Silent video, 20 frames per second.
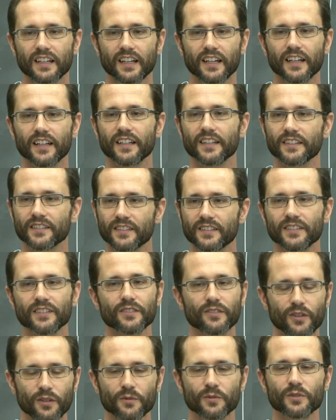And
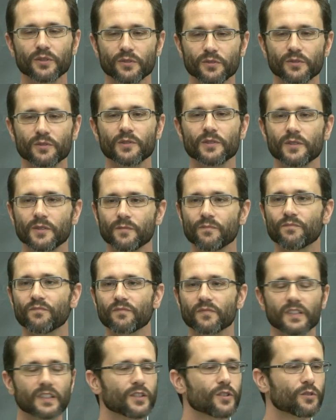you know you
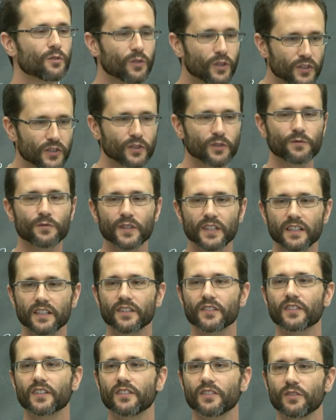you cross your
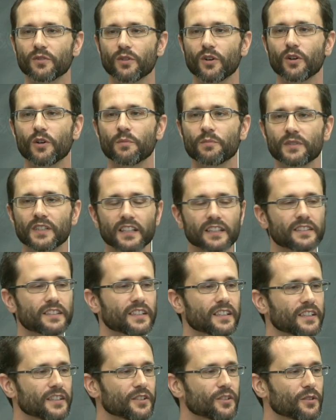fingers and you hope that
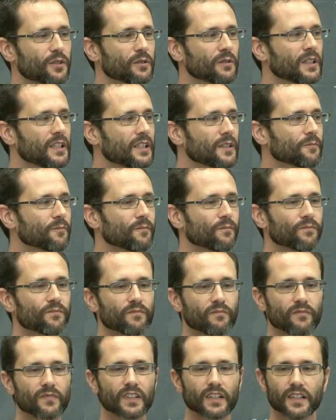uh, you know
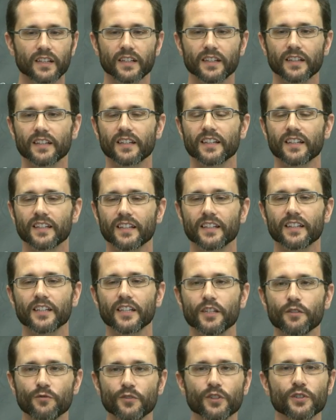uh,
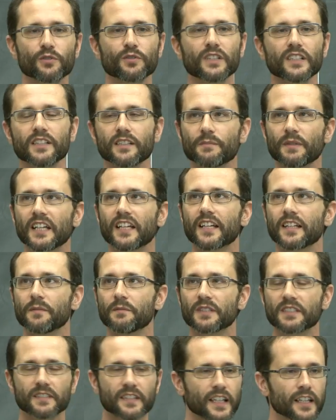either you didn't make any
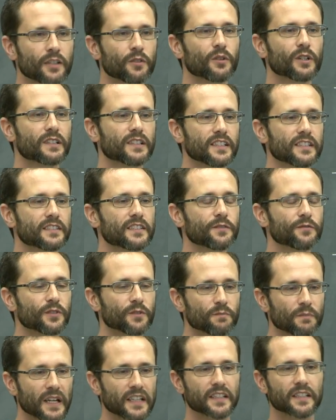mistake, or at least if
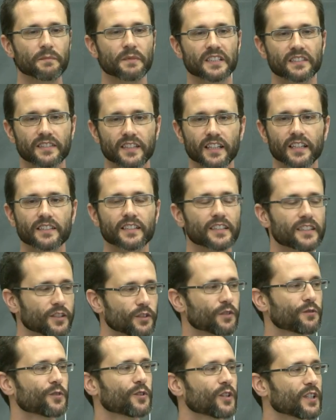you made a mistake, that the
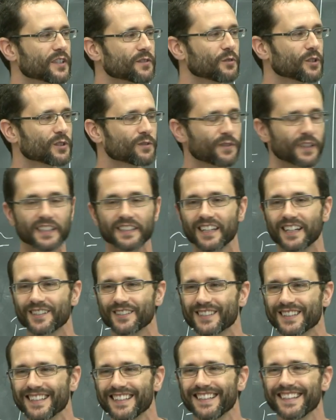referees won't find
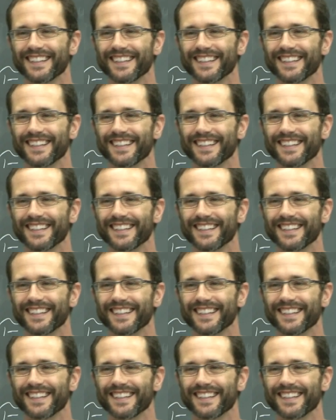out.